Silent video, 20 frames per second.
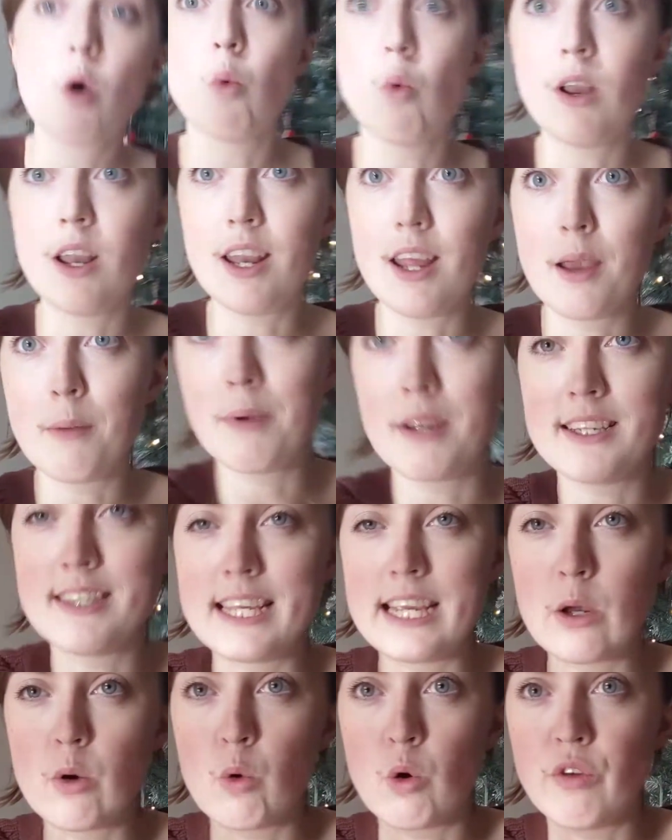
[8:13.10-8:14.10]
William can
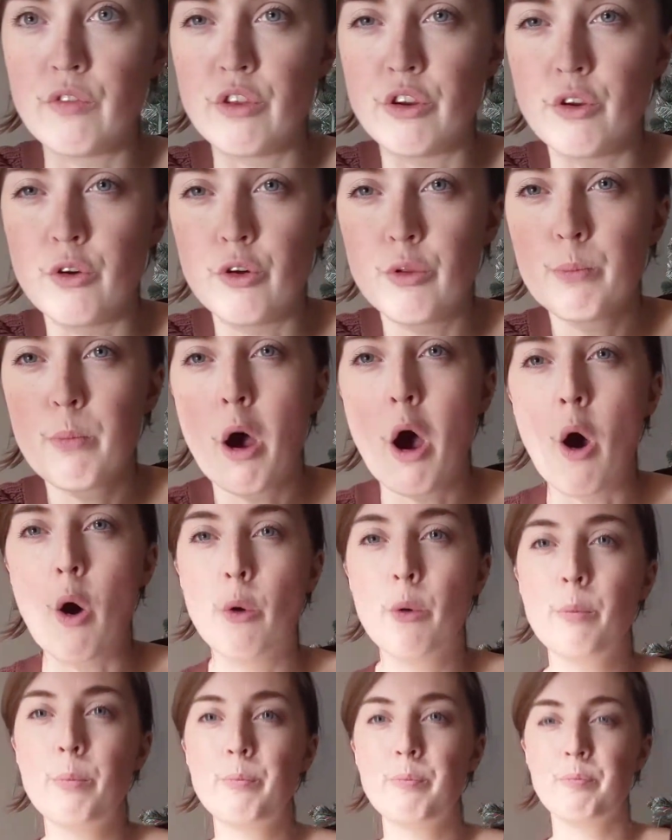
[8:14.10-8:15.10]
see all of the North
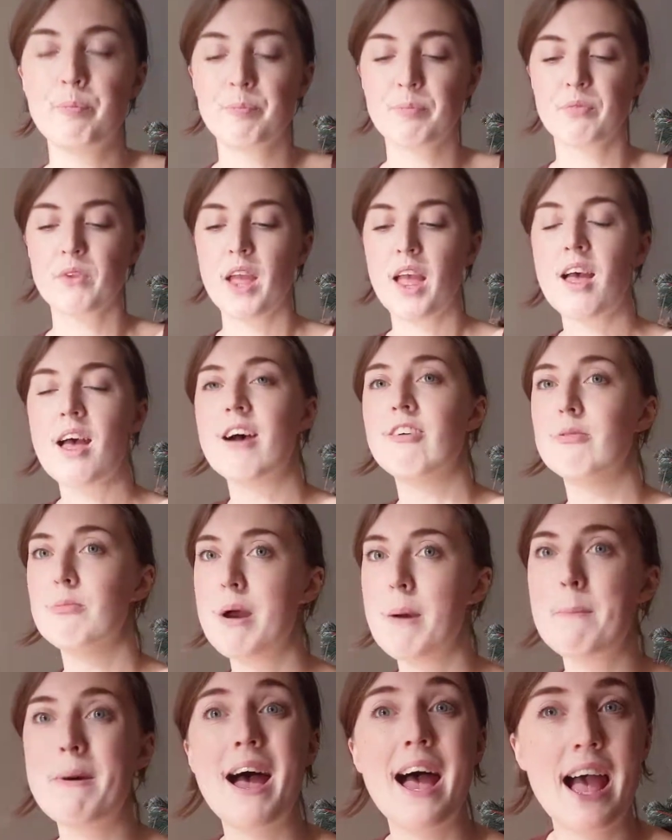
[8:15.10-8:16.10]
Pole. And
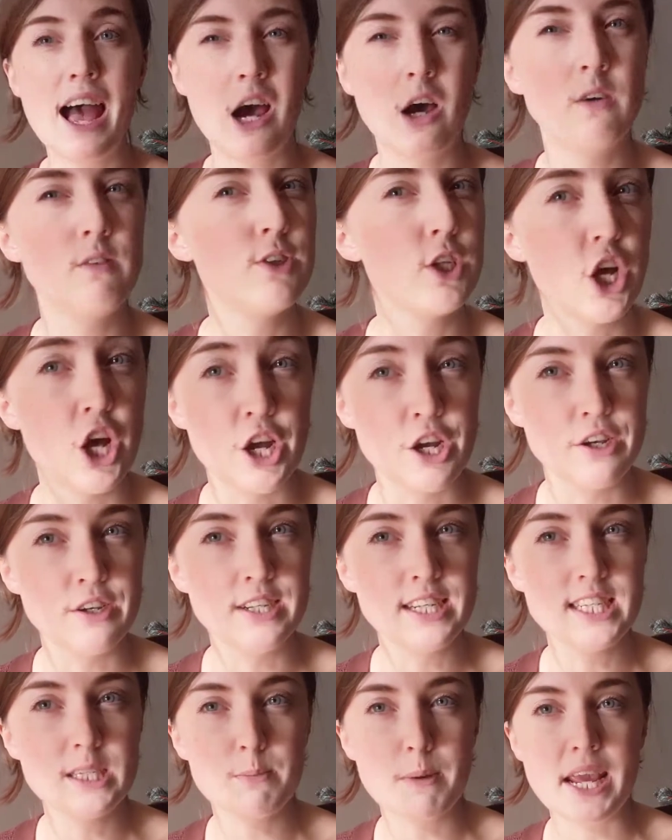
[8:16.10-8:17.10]
remember, elves
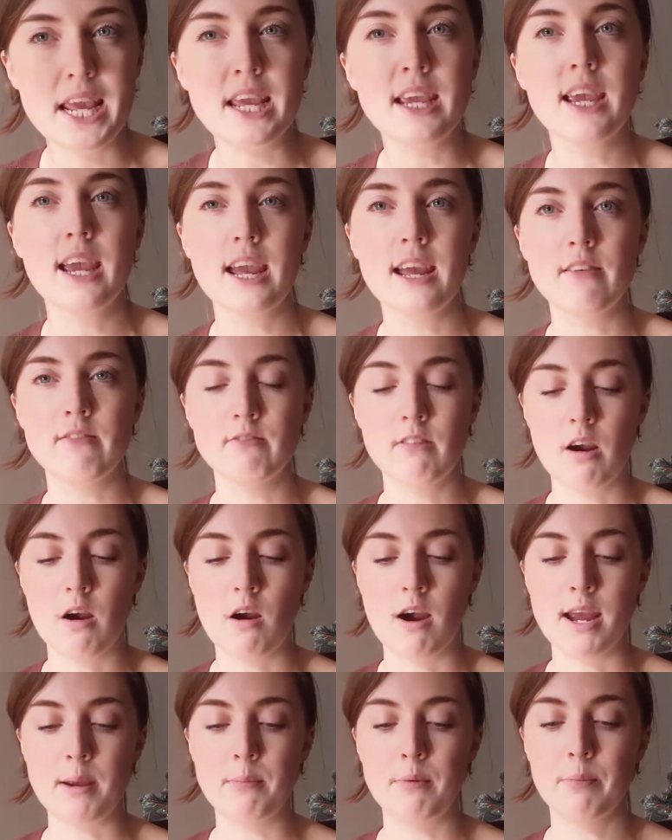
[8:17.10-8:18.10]
only speak in
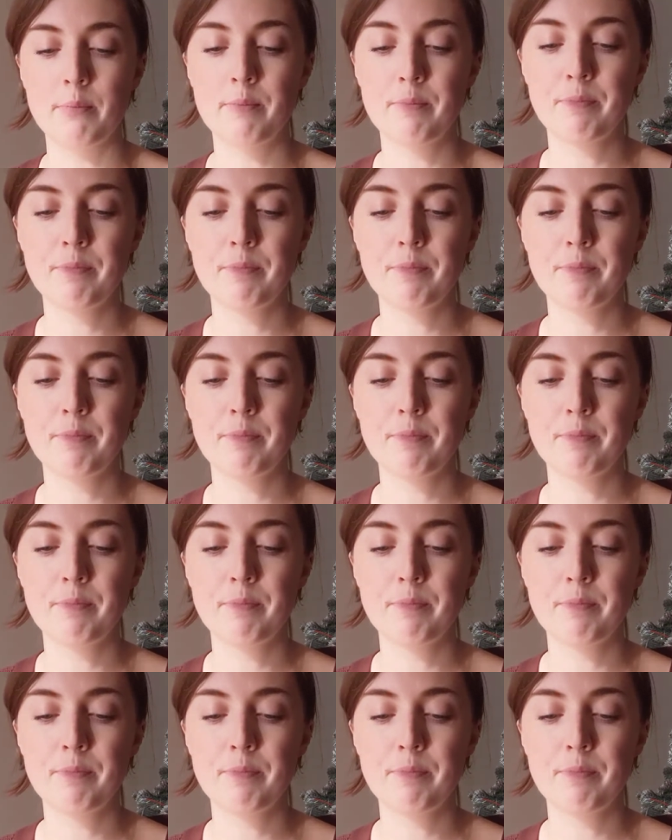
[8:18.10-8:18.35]
rhyme.